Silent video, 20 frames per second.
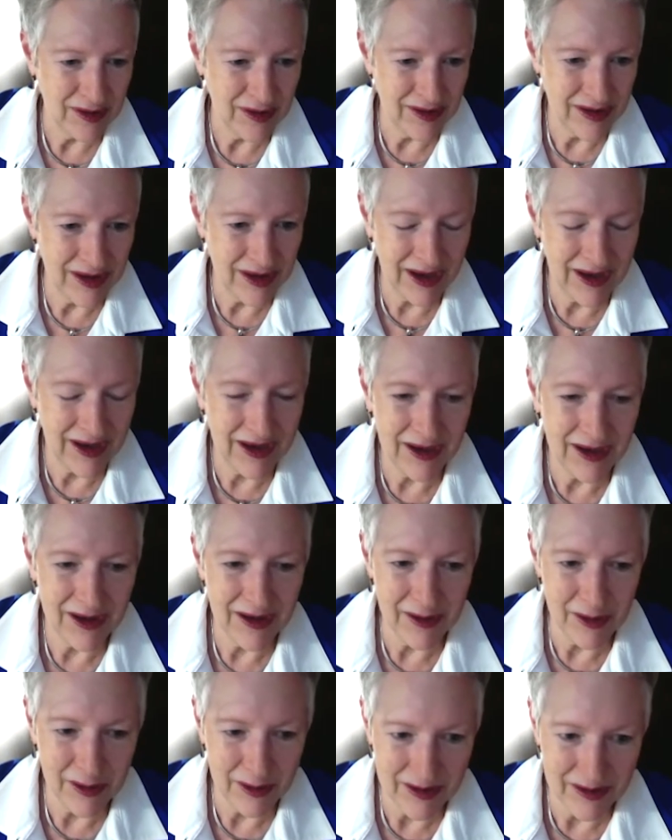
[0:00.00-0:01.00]
gaining
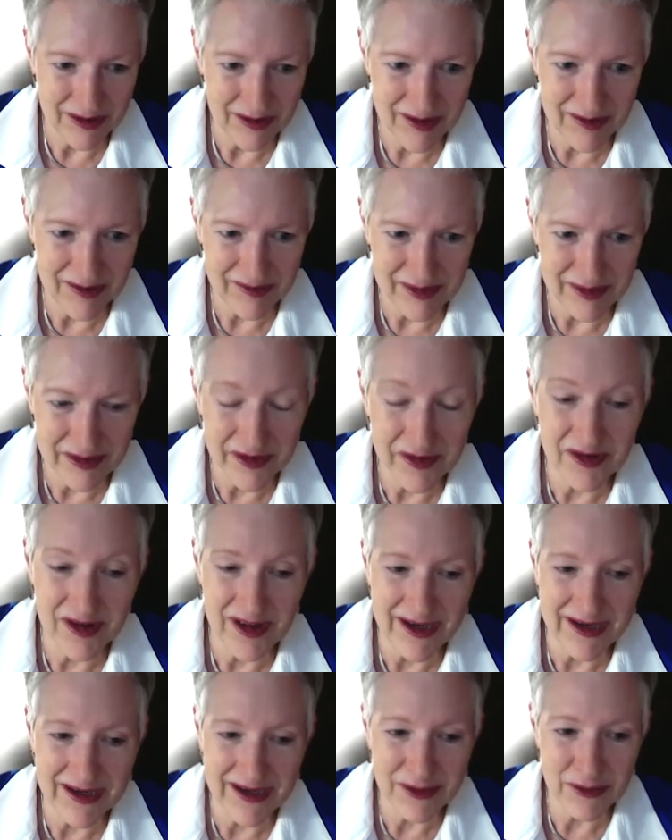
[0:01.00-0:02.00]
a little
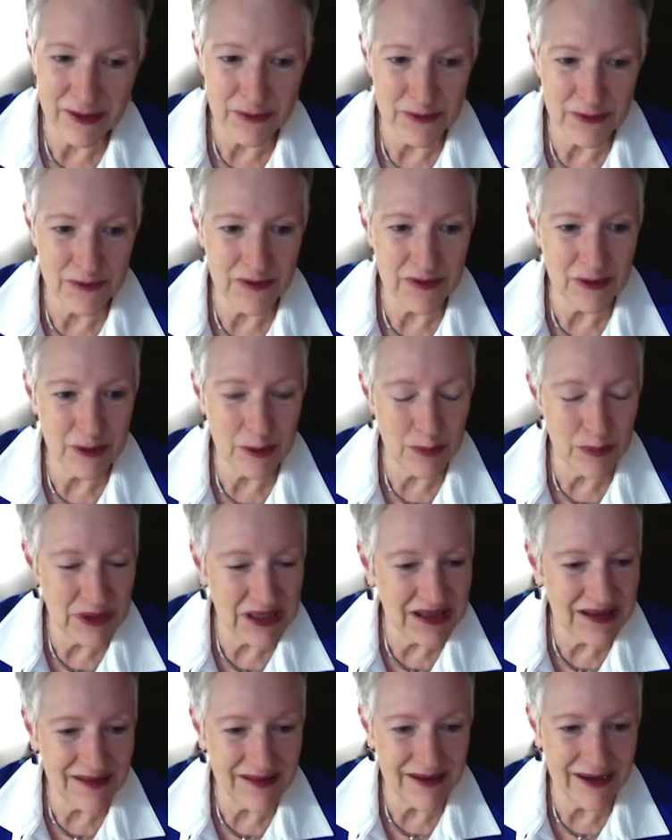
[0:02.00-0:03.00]
client that grew into a
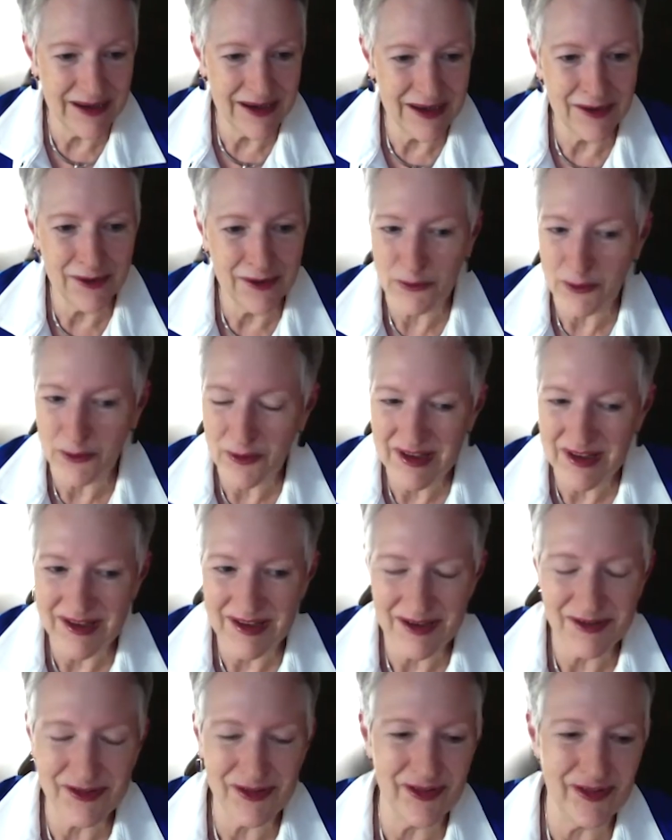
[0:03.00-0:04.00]
big client, grew the
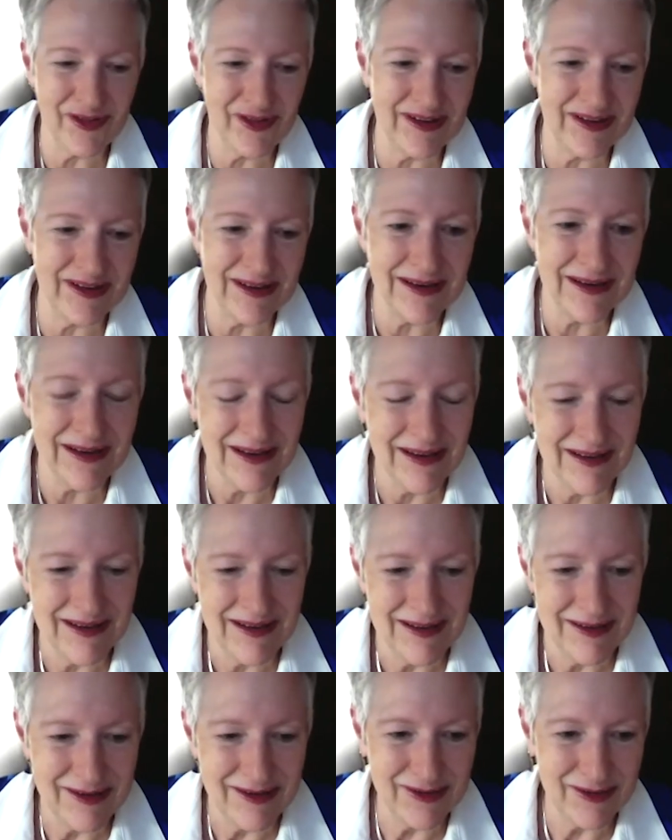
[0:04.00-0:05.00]
agency,
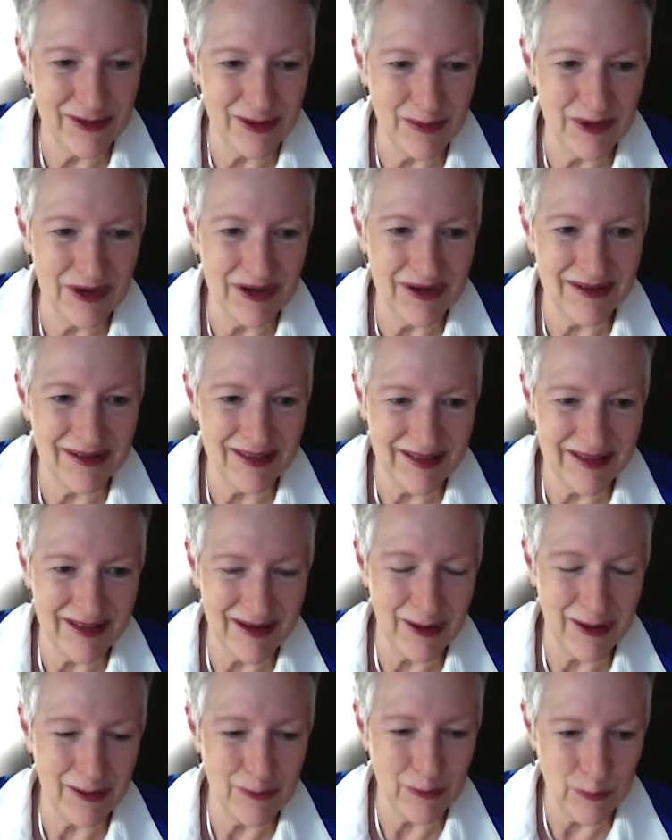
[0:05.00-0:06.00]
determined
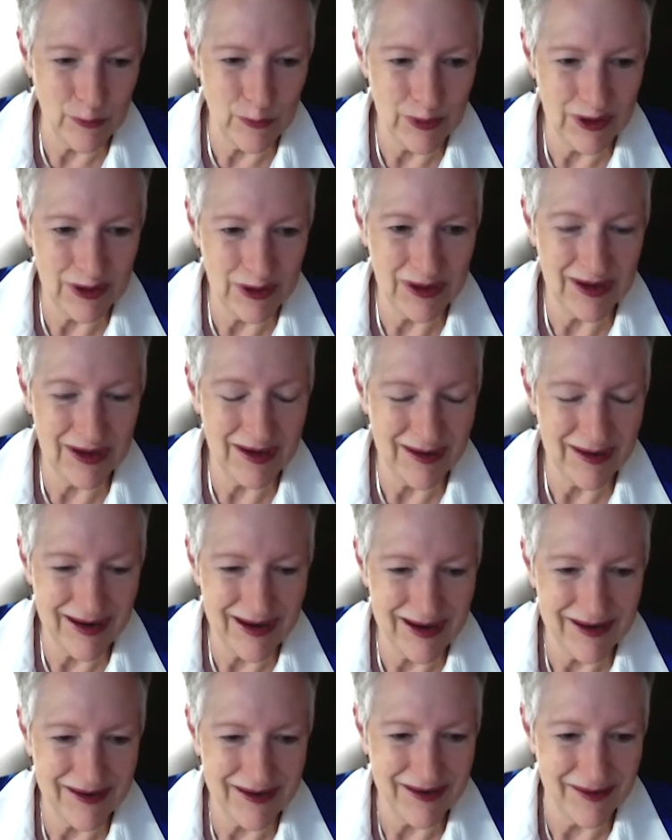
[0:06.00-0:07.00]
that we
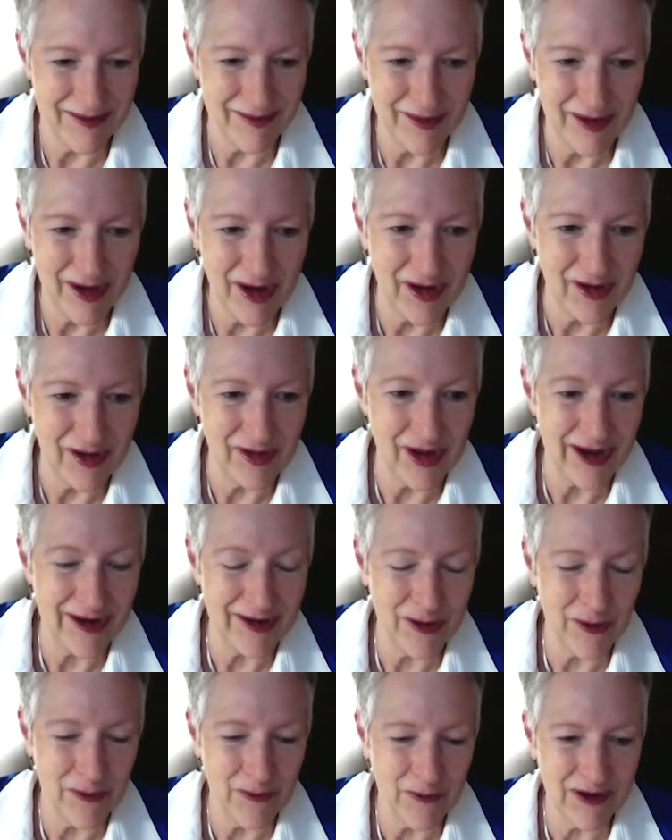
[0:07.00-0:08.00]
had a lot
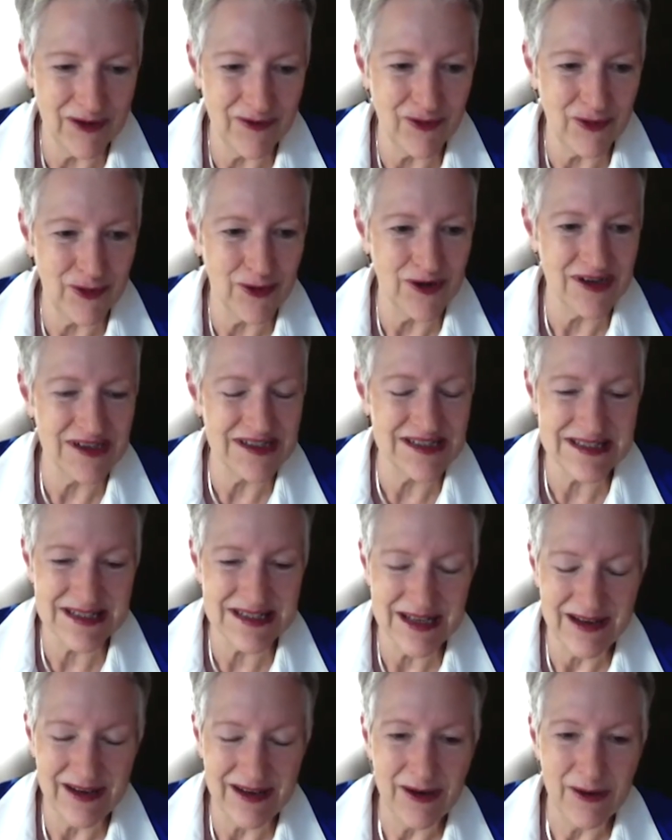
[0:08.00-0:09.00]
going for us.
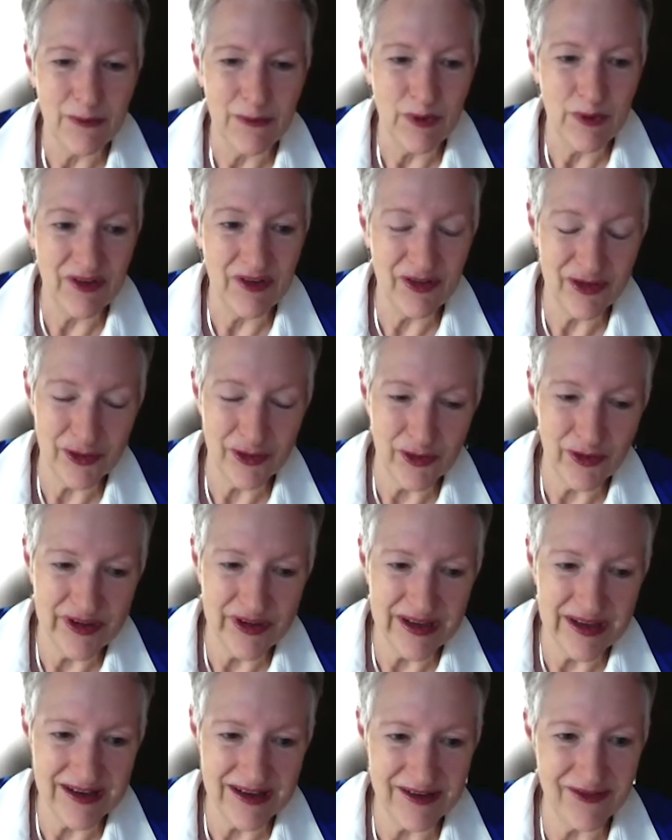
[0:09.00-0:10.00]
We sold
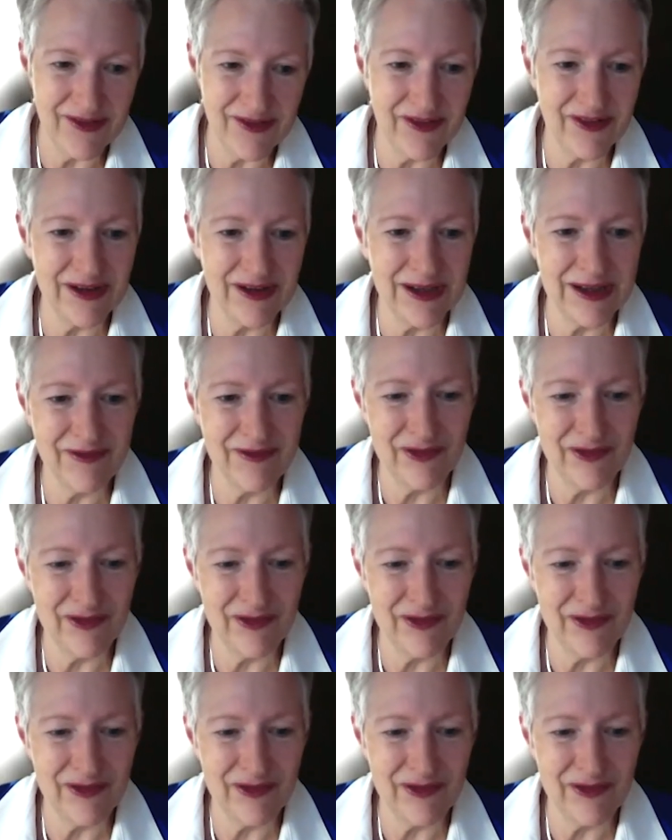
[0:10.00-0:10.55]
the agency,